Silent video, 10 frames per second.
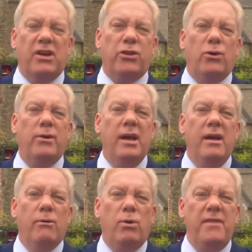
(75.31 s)
I thought,
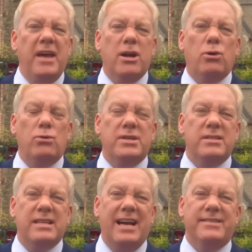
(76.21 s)
weren't they called
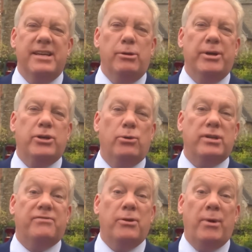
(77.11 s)
cassettes that you record
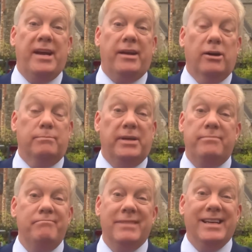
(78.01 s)
off the radio? But
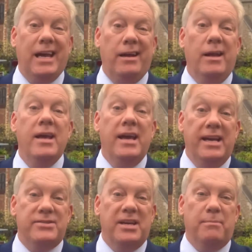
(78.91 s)
again,
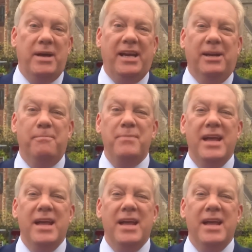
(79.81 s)
is it me?